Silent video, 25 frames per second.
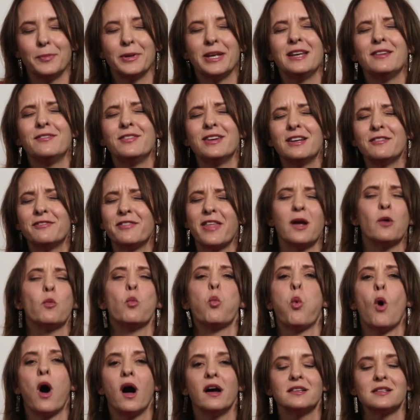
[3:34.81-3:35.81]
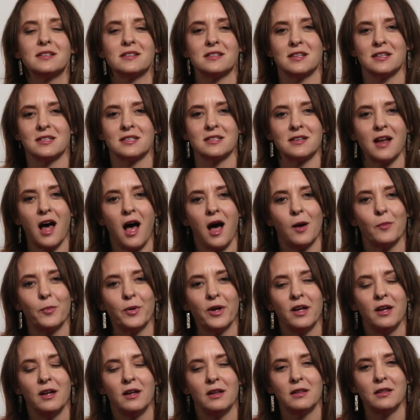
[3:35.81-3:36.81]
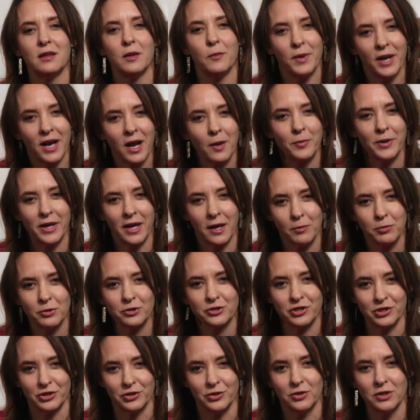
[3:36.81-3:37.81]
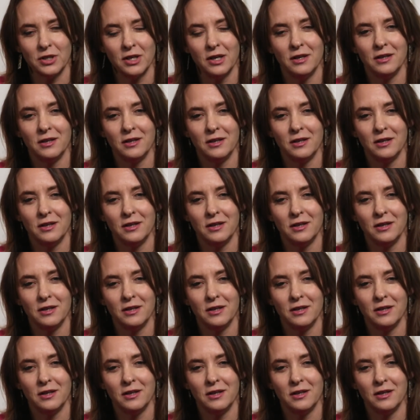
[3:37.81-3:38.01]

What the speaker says: even if they want to stop, they may not be able to.